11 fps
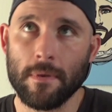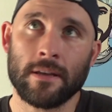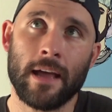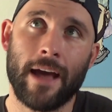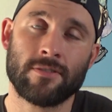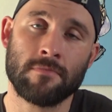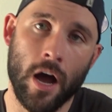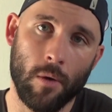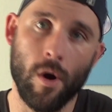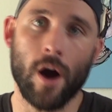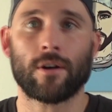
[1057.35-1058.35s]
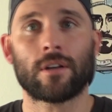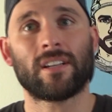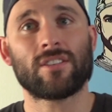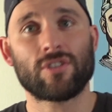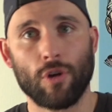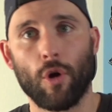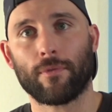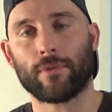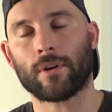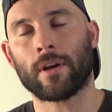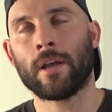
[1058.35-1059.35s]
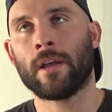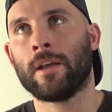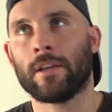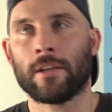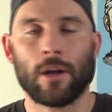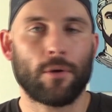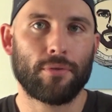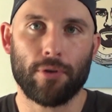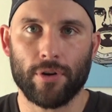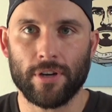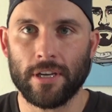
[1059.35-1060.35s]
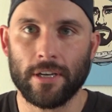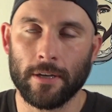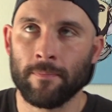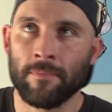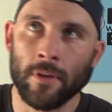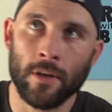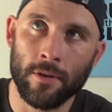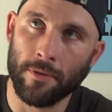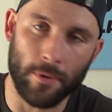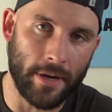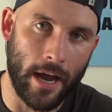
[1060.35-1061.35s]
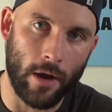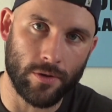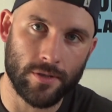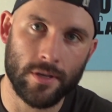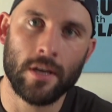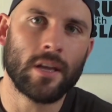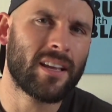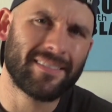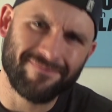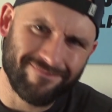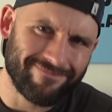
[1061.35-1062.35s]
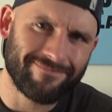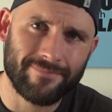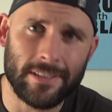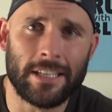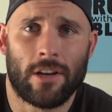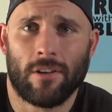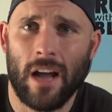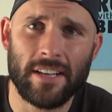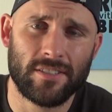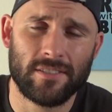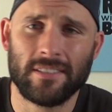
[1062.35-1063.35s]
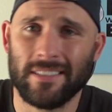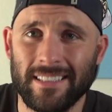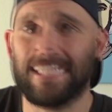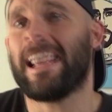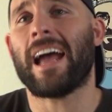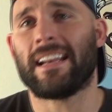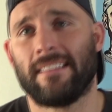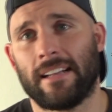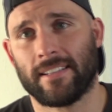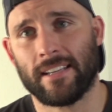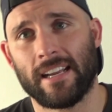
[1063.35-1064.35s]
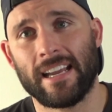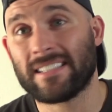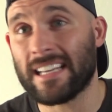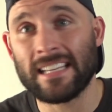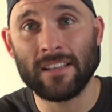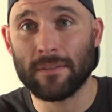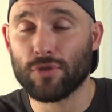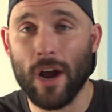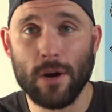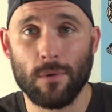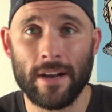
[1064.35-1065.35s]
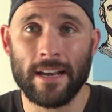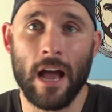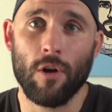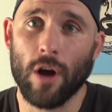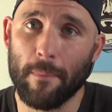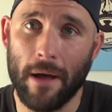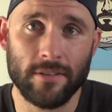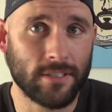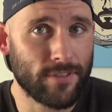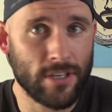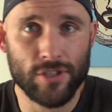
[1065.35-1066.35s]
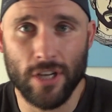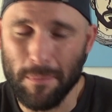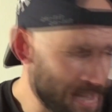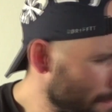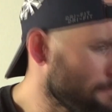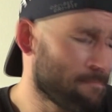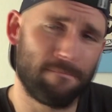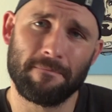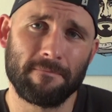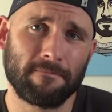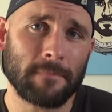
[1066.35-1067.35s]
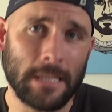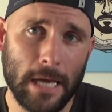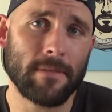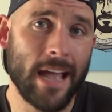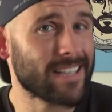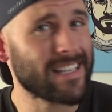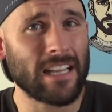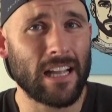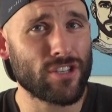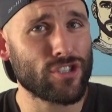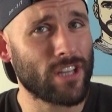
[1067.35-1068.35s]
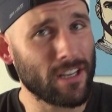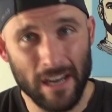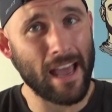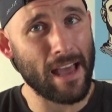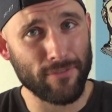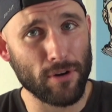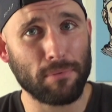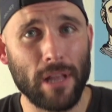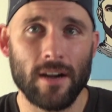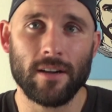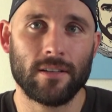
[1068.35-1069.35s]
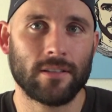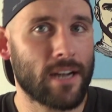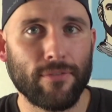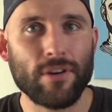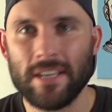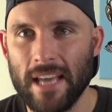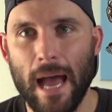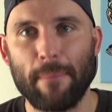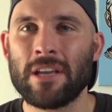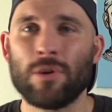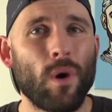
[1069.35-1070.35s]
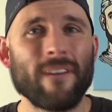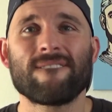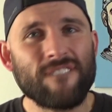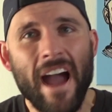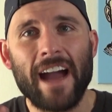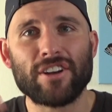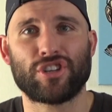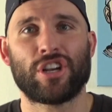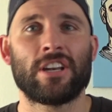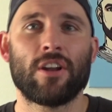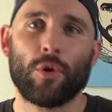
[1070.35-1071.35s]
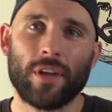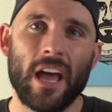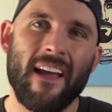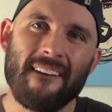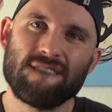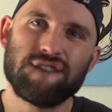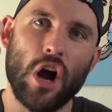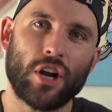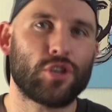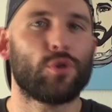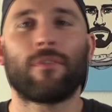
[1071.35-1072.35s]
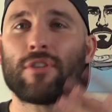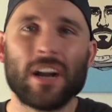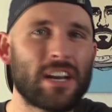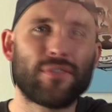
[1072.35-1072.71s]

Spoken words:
and then have some hot water, let it soak for, 30 to 3 hours? I did that today. Is it in the dryer right now, about to finish up? Yep. Is that a lot of effort, Blair? A lot of effort? Yeah, but you know what? Fashion, okay? Fuck you. If you're not into